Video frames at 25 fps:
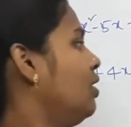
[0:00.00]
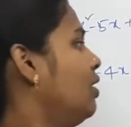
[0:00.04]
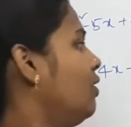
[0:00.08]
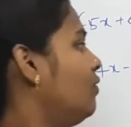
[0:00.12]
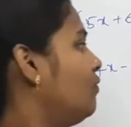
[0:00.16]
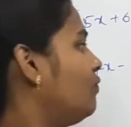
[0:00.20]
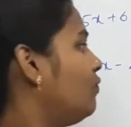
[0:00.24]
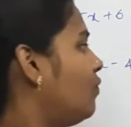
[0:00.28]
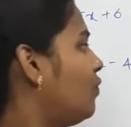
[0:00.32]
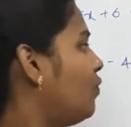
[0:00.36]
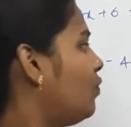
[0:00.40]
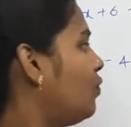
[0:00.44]

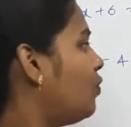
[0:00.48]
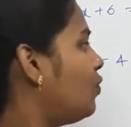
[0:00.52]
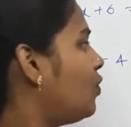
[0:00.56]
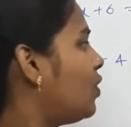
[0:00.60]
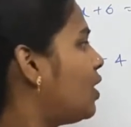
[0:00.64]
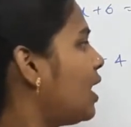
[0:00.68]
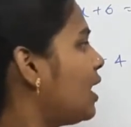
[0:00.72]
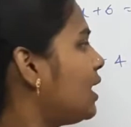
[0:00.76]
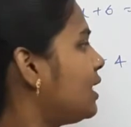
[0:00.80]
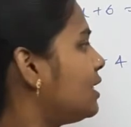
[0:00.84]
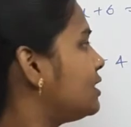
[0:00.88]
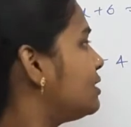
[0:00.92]

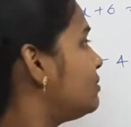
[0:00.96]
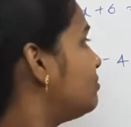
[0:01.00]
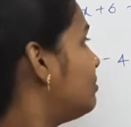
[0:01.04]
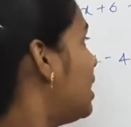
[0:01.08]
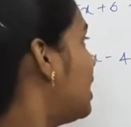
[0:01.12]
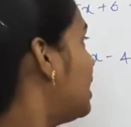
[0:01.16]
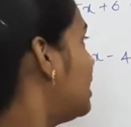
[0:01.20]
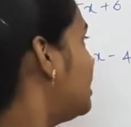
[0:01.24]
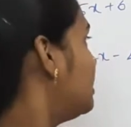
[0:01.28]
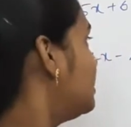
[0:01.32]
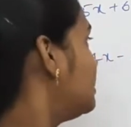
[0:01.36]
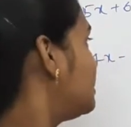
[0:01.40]
4x
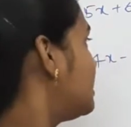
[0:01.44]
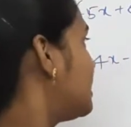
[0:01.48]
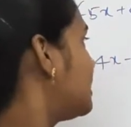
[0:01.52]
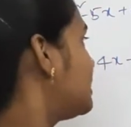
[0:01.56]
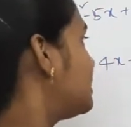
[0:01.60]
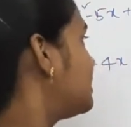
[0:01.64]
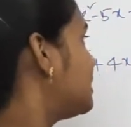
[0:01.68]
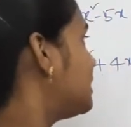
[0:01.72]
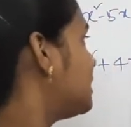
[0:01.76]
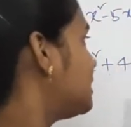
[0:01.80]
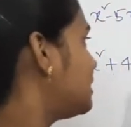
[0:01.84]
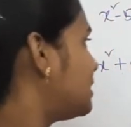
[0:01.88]
minus x
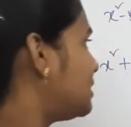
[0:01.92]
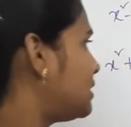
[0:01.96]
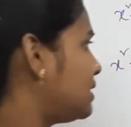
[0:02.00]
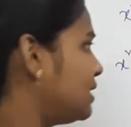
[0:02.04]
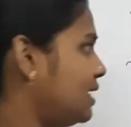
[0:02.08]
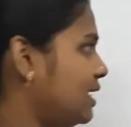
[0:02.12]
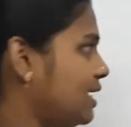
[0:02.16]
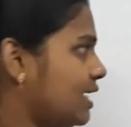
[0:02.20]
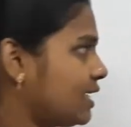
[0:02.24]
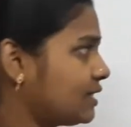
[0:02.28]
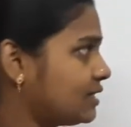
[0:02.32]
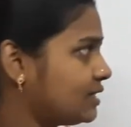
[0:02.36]
is
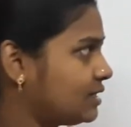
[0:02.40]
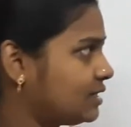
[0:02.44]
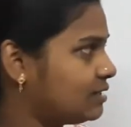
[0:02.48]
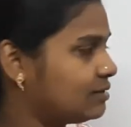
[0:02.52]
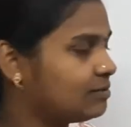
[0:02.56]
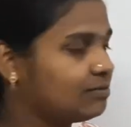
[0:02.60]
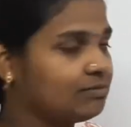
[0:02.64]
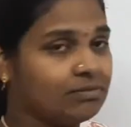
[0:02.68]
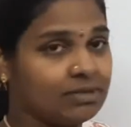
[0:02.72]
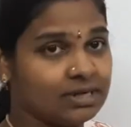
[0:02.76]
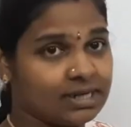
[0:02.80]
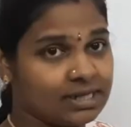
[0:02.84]
3x,
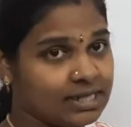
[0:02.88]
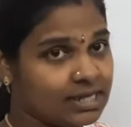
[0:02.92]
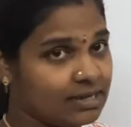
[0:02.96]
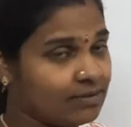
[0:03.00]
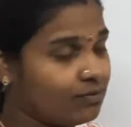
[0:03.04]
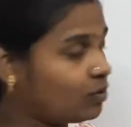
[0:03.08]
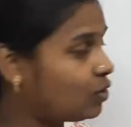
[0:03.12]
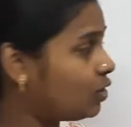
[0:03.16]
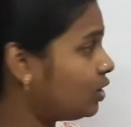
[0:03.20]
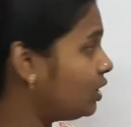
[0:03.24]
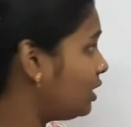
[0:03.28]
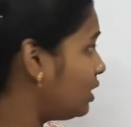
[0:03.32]
but they
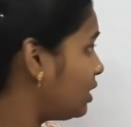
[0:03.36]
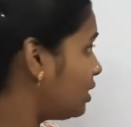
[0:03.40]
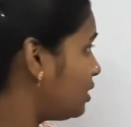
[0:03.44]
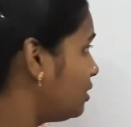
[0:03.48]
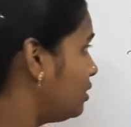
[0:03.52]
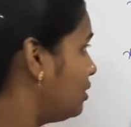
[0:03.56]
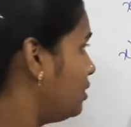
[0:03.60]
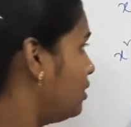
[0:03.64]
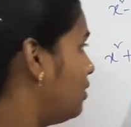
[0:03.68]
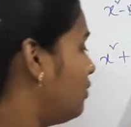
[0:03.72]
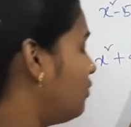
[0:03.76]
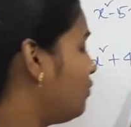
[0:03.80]
want
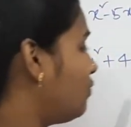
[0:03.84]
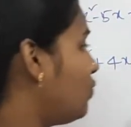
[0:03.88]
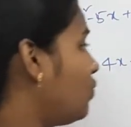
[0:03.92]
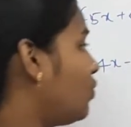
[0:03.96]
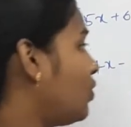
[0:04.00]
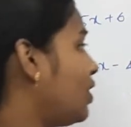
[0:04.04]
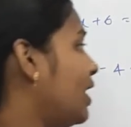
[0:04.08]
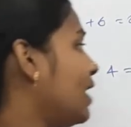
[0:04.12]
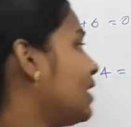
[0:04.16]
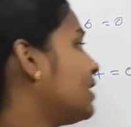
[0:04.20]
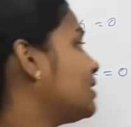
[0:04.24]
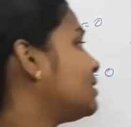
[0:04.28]

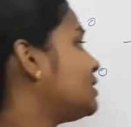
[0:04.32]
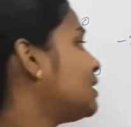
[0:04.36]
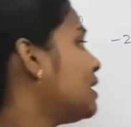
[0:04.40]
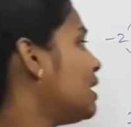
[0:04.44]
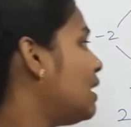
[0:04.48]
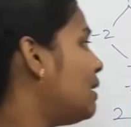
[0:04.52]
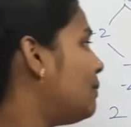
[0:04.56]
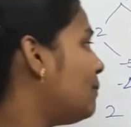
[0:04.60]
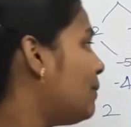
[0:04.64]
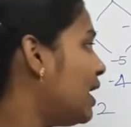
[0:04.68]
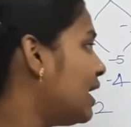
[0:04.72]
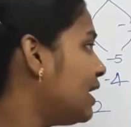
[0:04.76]
4x.
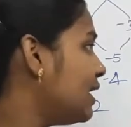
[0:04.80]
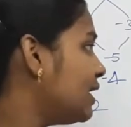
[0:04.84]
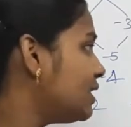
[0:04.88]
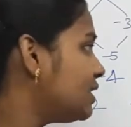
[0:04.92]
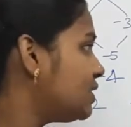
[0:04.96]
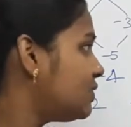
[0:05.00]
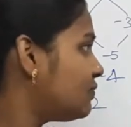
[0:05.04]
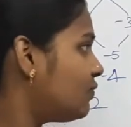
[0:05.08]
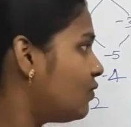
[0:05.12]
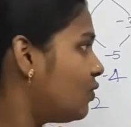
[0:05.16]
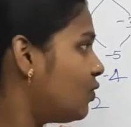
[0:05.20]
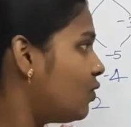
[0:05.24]

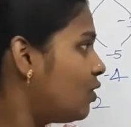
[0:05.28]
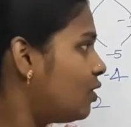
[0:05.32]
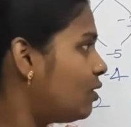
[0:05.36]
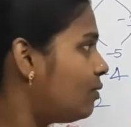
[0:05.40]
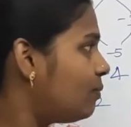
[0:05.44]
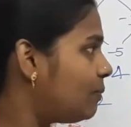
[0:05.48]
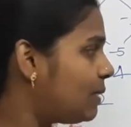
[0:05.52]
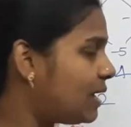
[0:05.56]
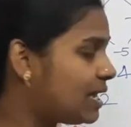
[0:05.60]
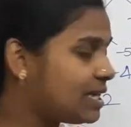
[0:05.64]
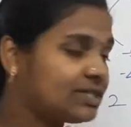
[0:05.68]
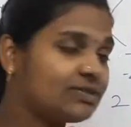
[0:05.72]
Minus 4
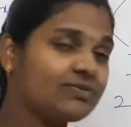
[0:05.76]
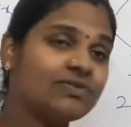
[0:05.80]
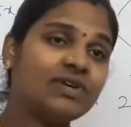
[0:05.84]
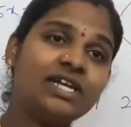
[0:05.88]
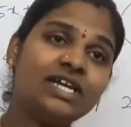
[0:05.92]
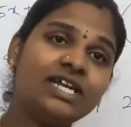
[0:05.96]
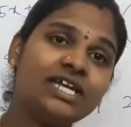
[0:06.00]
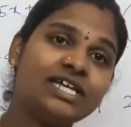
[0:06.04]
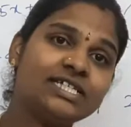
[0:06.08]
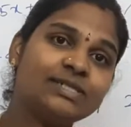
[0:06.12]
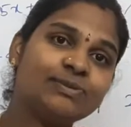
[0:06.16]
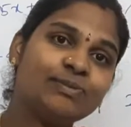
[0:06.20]
plus 1
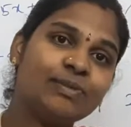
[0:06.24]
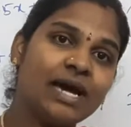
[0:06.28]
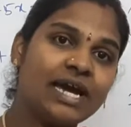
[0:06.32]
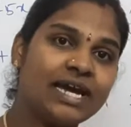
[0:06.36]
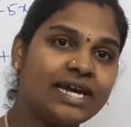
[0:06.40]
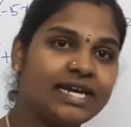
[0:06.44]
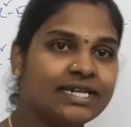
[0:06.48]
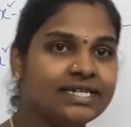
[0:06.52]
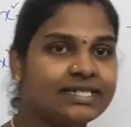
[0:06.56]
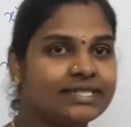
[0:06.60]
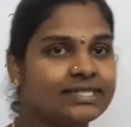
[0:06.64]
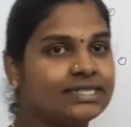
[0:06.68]
is
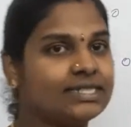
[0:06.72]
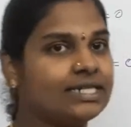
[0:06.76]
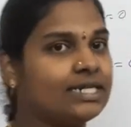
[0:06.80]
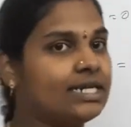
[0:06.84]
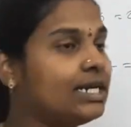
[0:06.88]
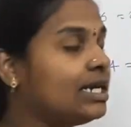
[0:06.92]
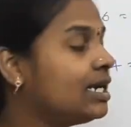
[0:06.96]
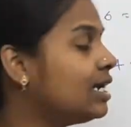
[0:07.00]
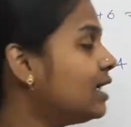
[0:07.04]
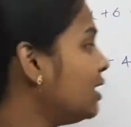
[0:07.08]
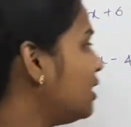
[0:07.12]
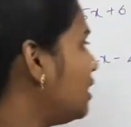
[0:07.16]
minus
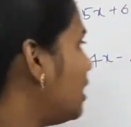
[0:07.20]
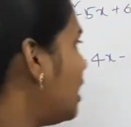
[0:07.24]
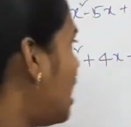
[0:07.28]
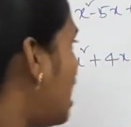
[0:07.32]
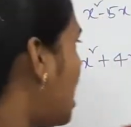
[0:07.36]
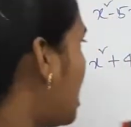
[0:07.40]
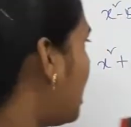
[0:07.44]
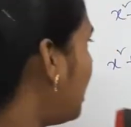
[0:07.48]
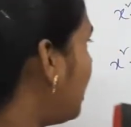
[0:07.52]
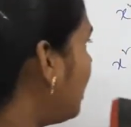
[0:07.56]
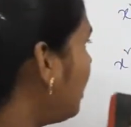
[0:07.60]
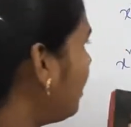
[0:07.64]
3.
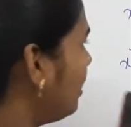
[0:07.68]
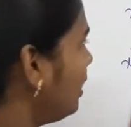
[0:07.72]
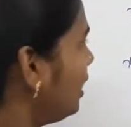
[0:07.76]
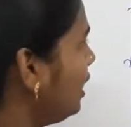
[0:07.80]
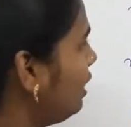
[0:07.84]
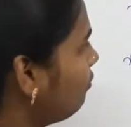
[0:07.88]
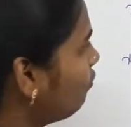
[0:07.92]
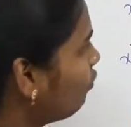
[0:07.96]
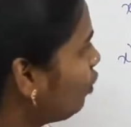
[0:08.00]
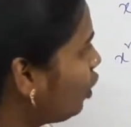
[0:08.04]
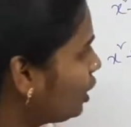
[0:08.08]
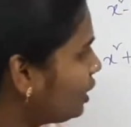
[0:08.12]

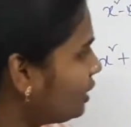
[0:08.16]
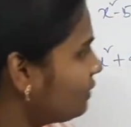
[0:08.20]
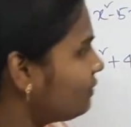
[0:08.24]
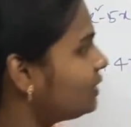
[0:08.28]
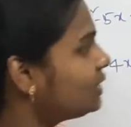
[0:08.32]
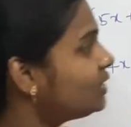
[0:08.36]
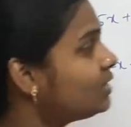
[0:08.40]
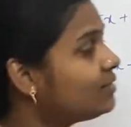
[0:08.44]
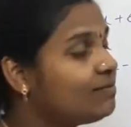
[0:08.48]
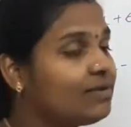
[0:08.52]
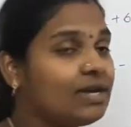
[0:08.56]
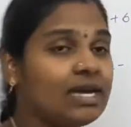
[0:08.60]
In whatever
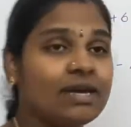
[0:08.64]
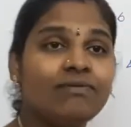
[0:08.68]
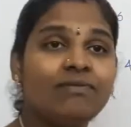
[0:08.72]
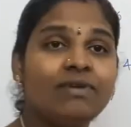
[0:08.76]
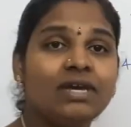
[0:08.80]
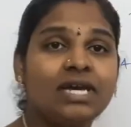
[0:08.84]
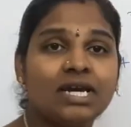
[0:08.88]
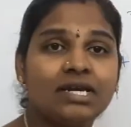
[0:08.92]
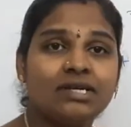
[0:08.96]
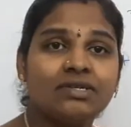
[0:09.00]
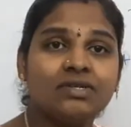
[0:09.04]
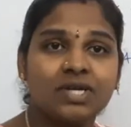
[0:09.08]
the way
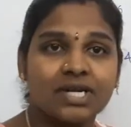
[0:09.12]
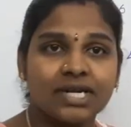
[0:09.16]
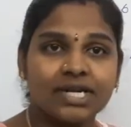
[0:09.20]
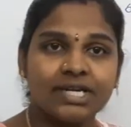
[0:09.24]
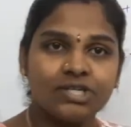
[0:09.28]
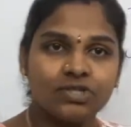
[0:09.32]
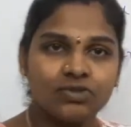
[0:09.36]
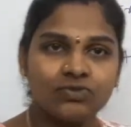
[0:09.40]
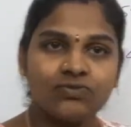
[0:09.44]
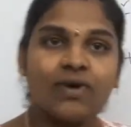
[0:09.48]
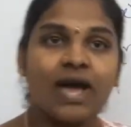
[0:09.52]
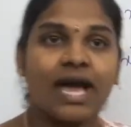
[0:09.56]
we are trying
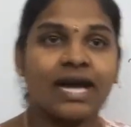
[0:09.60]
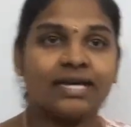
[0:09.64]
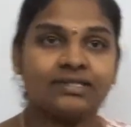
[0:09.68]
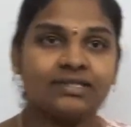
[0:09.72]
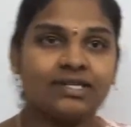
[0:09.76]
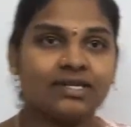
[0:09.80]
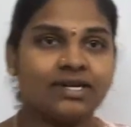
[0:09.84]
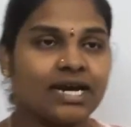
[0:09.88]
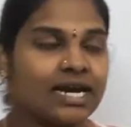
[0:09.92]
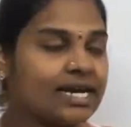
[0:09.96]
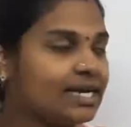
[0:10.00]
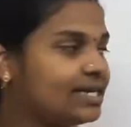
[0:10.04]
to
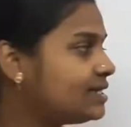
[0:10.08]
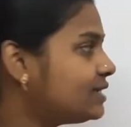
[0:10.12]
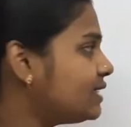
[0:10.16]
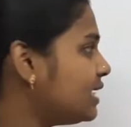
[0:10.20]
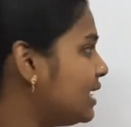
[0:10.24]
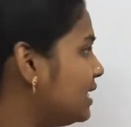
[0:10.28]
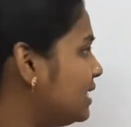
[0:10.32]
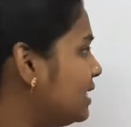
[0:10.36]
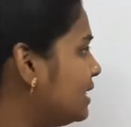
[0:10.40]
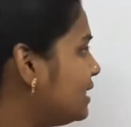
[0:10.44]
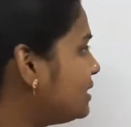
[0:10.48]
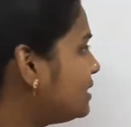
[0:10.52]
factorize,
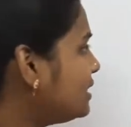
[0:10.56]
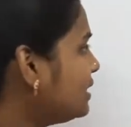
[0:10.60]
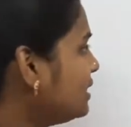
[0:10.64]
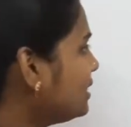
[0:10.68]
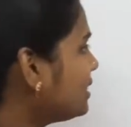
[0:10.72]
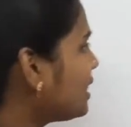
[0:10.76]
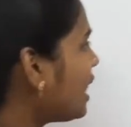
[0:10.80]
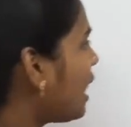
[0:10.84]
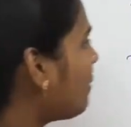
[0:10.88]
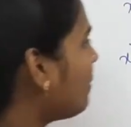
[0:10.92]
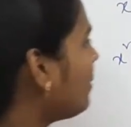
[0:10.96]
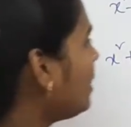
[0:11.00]
it isn't
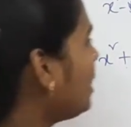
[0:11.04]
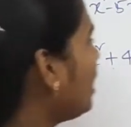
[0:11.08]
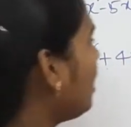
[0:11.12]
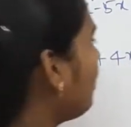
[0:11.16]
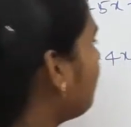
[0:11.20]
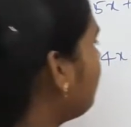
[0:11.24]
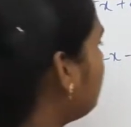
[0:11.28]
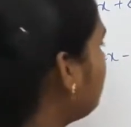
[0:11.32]
coming up